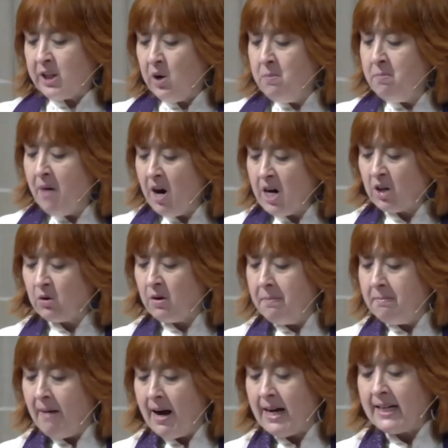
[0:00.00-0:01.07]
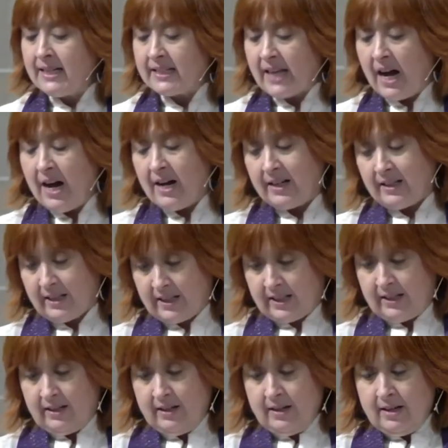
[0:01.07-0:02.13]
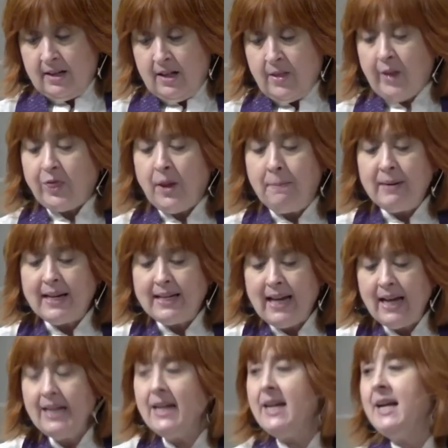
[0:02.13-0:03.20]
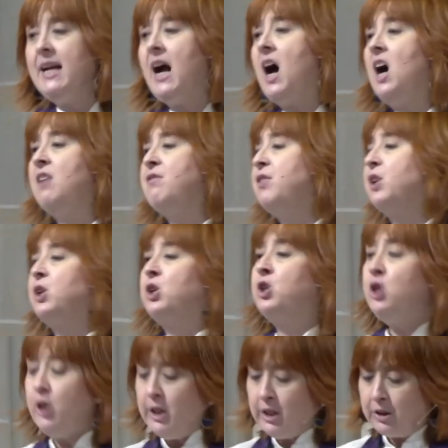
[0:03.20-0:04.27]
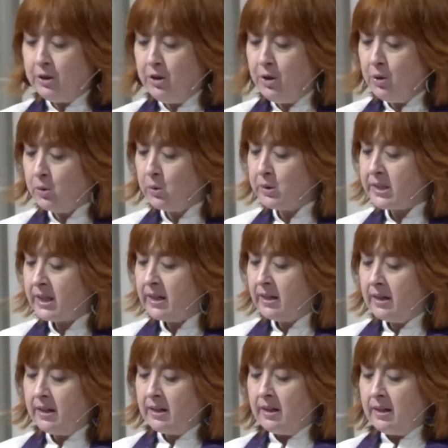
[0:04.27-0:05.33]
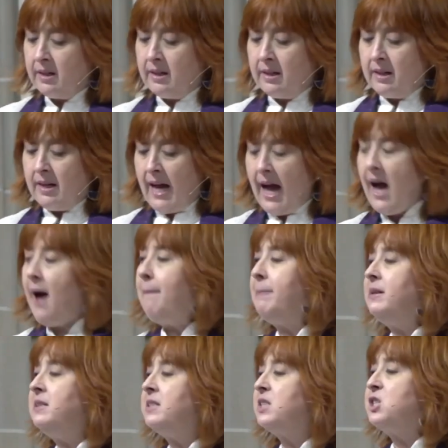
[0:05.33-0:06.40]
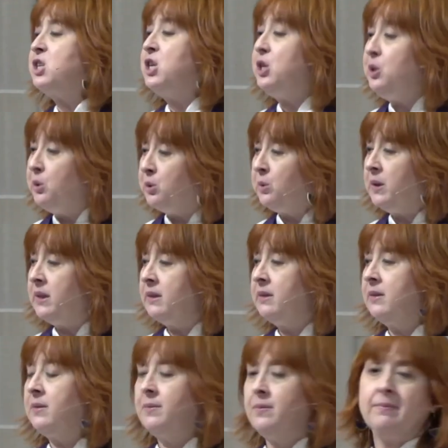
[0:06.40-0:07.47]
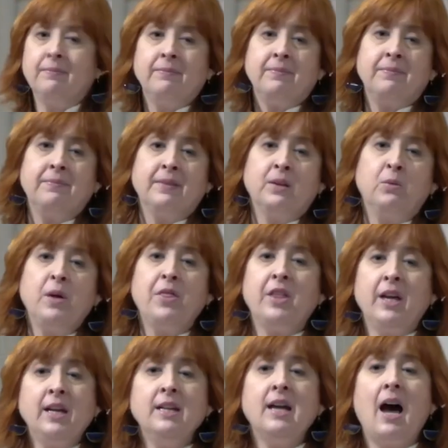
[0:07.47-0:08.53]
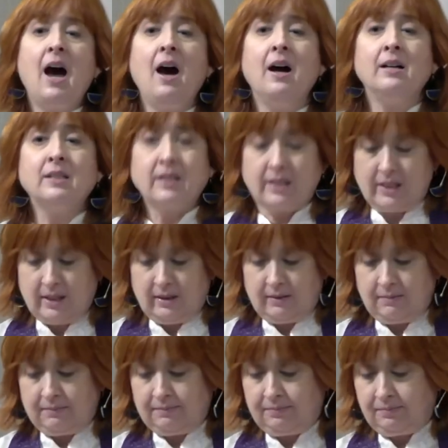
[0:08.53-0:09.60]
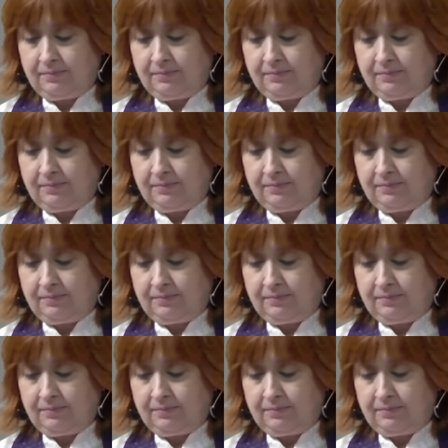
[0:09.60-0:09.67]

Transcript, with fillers: And so Mark reminds us that the beginning of the good news happens too within us.